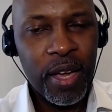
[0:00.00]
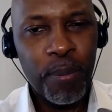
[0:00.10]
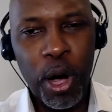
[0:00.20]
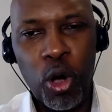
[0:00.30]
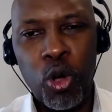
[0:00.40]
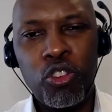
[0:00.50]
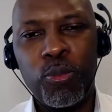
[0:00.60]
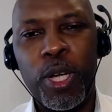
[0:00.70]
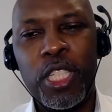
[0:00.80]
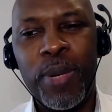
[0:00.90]
But whose
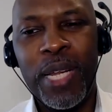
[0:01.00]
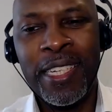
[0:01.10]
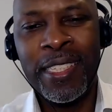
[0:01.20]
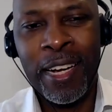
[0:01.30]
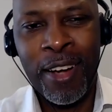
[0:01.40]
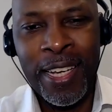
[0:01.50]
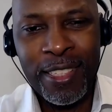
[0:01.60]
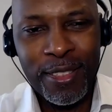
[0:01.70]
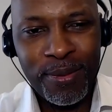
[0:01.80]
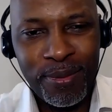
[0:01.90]
responsibility is that, guys?